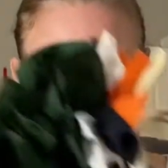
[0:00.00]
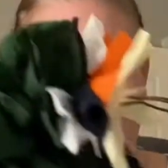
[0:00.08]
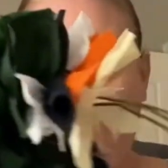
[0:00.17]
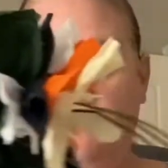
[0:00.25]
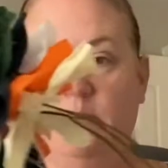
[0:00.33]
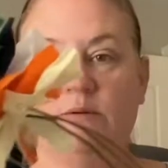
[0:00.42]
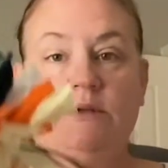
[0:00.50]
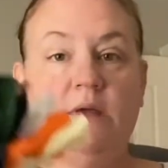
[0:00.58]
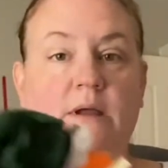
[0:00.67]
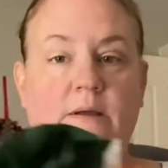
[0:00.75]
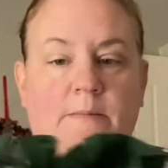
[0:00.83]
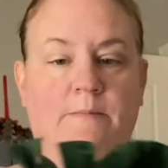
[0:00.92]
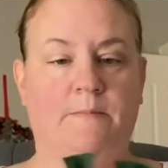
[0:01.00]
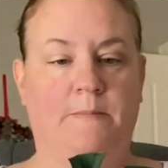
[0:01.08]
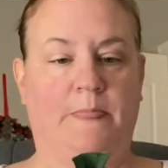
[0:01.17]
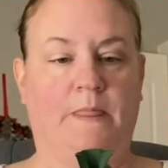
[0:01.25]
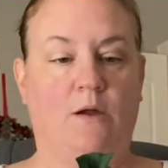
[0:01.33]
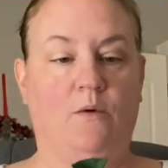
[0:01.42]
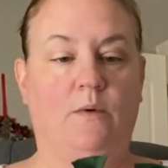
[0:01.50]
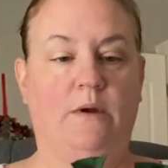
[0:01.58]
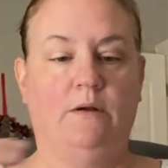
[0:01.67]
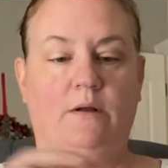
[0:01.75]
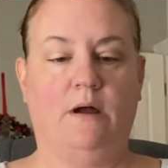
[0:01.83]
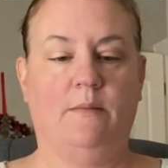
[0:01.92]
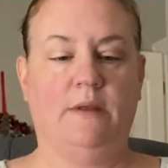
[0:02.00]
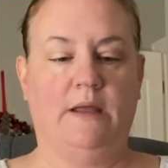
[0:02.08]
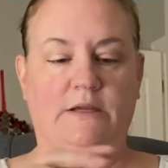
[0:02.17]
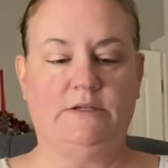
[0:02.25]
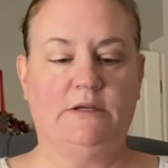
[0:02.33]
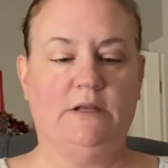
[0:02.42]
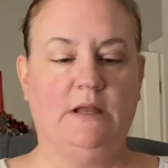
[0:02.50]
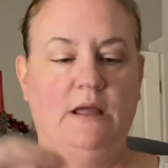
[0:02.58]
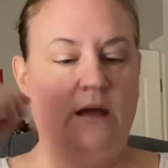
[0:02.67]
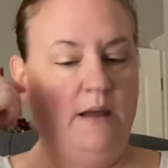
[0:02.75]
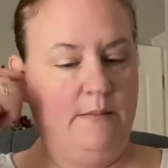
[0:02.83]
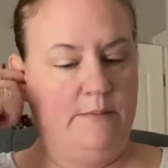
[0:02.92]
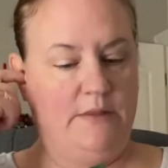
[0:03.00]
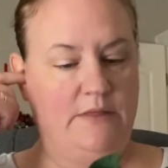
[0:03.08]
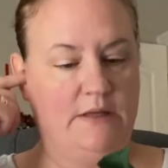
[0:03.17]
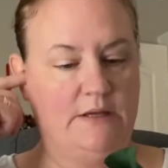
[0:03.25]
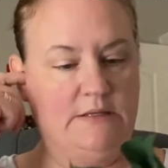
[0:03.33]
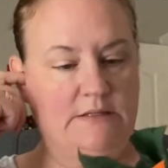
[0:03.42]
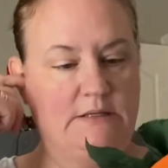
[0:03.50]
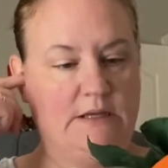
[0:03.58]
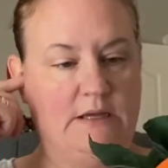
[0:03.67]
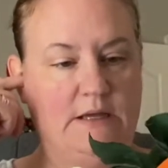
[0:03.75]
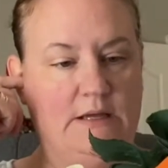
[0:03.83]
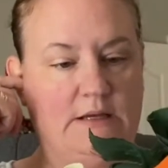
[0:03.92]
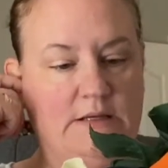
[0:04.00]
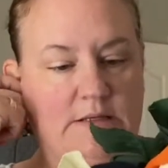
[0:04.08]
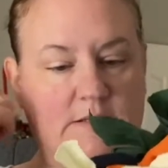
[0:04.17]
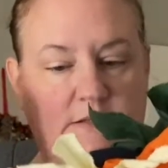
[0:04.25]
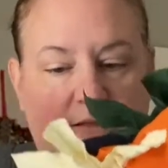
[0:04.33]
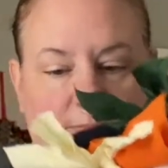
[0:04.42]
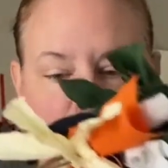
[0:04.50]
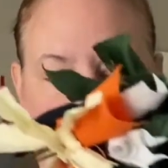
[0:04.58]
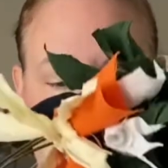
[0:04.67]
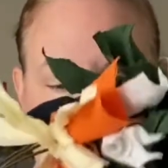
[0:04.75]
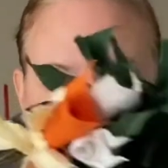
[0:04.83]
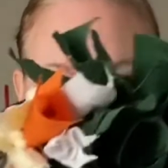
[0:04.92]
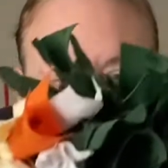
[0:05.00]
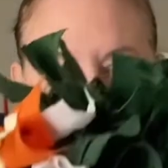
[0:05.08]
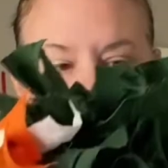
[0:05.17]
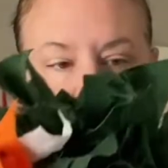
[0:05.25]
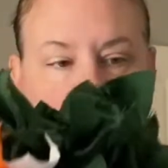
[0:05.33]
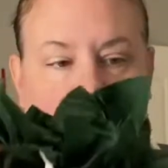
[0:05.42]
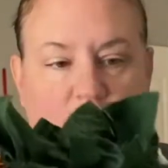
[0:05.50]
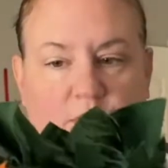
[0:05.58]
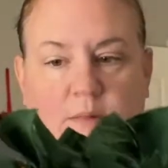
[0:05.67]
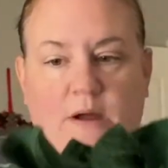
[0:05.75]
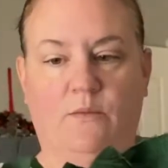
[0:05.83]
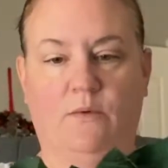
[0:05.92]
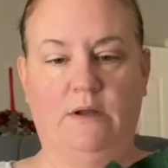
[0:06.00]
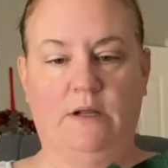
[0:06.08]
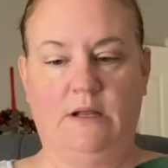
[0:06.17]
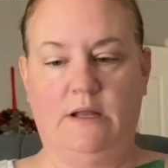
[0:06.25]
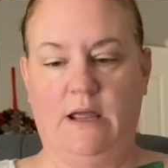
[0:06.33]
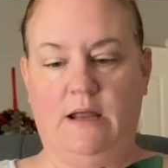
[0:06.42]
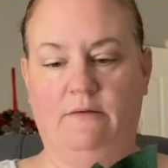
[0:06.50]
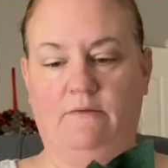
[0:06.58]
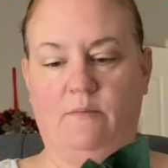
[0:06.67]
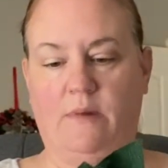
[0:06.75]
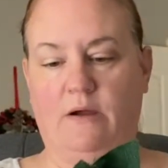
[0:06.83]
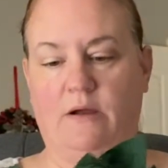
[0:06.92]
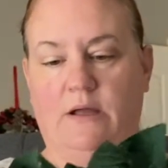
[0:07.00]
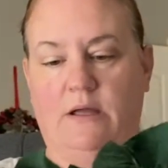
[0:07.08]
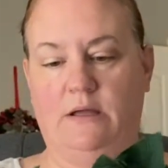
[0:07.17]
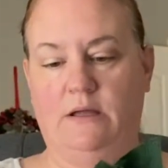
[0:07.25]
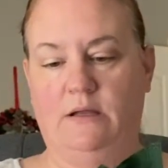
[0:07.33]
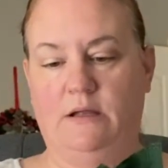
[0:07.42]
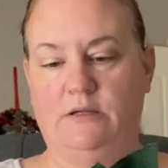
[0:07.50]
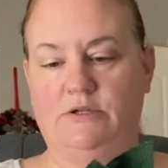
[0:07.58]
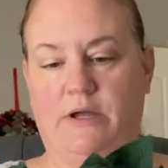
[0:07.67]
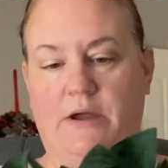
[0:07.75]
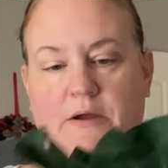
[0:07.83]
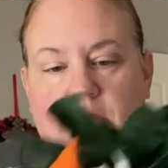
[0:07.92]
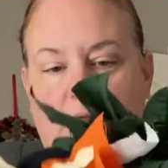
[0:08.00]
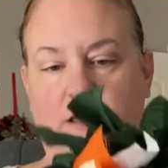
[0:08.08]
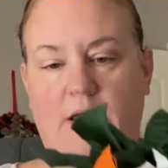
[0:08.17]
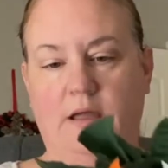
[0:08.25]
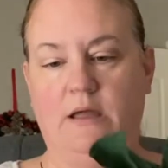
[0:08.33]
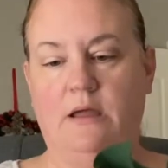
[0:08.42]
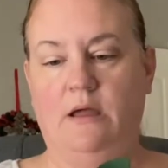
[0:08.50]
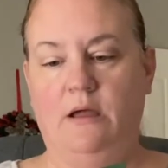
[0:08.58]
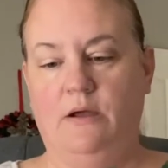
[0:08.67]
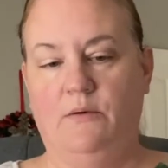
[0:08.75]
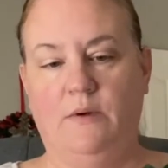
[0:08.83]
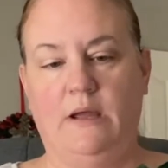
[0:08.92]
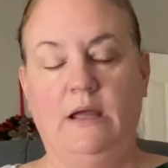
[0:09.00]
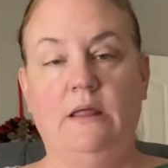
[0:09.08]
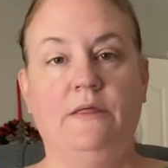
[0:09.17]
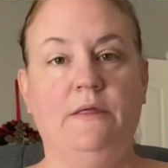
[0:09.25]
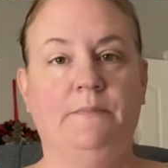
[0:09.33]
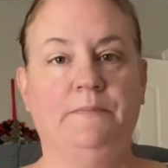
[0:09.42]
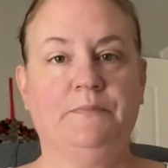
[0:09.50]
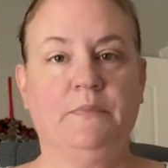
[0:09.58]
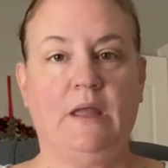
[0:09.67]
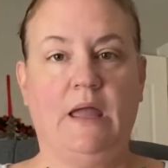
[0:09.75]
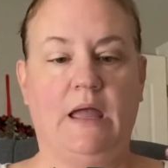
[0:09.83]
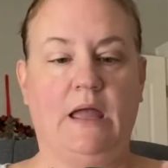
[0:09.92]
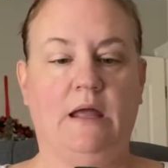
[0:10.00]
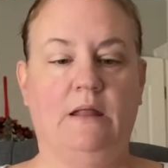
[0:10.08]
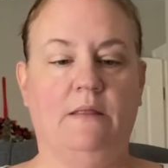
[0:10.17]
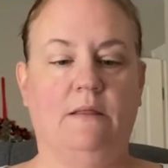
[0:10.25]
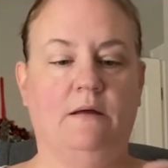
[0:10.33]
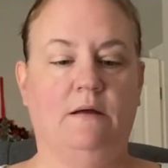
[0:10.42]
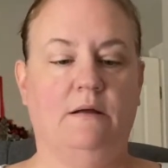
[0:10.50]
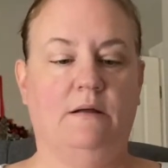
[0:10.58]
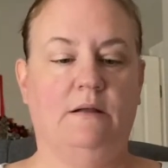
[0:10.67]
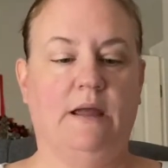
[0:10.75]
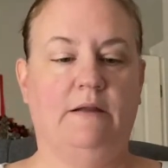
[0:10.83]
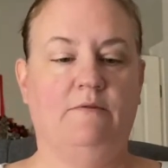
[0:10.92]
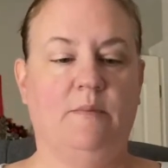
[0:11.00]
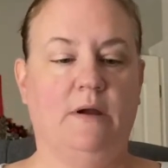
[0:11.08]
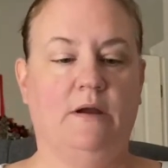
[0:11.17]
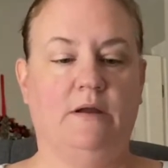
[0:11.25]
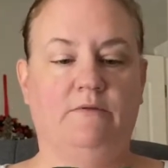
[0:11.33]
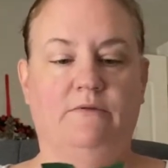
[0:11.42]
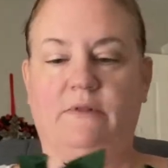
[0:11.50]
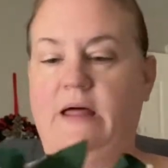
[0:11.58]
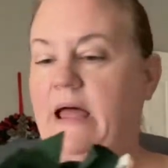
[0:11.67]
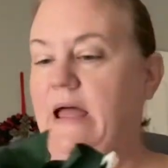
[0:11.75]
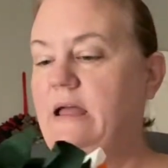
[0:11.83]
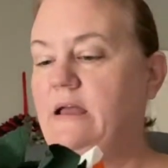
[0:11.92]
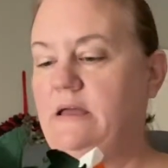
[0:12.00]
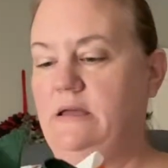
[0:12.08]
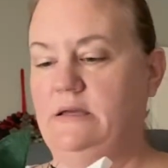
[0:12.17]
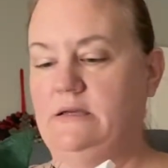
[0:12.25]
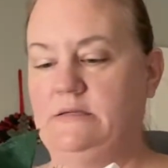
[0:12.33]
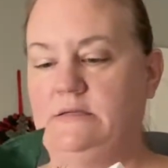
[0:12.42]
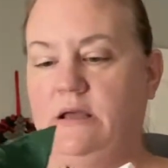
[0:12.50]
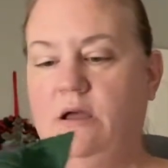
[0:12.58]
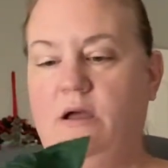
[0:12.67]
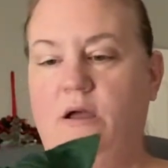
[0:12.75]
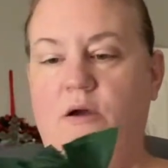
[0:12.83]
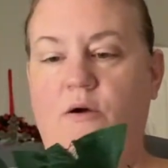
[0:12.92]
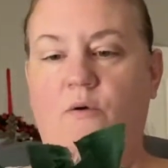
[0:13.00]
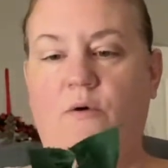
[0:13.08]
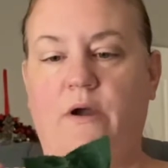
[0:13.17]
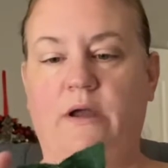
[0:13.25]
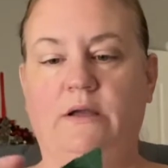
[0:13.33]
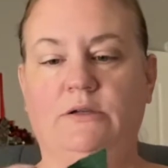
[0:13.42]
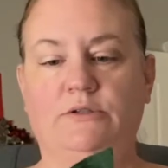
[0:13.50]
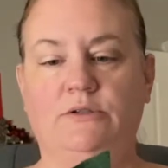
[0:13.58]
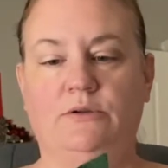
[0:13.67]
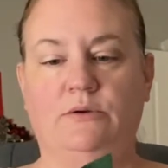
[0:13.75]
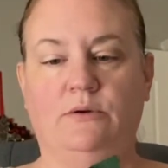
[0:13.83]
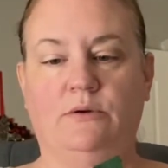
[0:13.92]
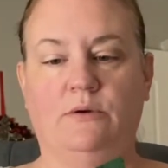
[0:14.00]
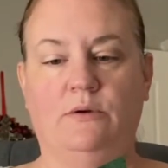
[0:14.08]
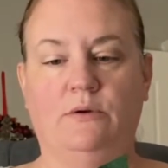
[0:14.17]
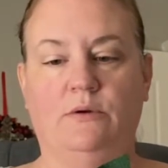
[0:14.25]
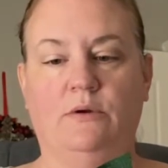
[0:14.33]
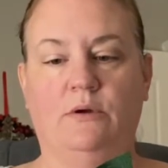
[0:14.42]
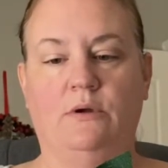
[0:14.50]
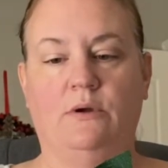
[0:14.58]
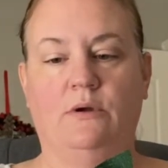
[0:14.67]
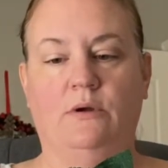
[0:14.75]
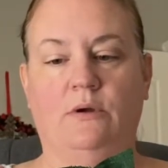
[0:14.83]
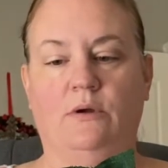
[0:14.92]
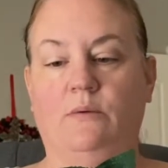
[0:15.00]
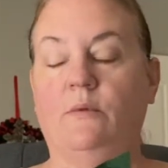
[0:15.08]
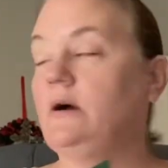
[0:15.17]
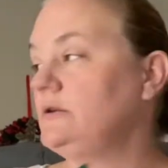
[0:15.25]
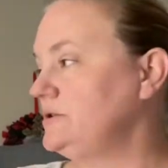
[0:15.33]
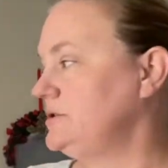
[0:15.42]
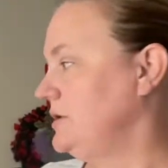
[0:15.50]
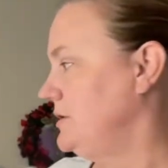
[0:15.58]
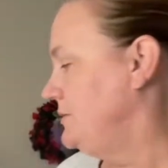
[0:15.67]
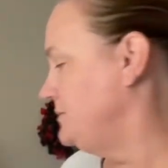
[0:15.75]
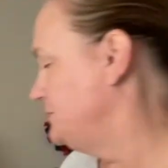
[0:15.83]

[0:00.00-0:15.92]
Seems like a weird combination, but this is, a friend of mine wanted a Native American, a Cherokee wreath, and the Native American flag is orange. Well, I'll just show you.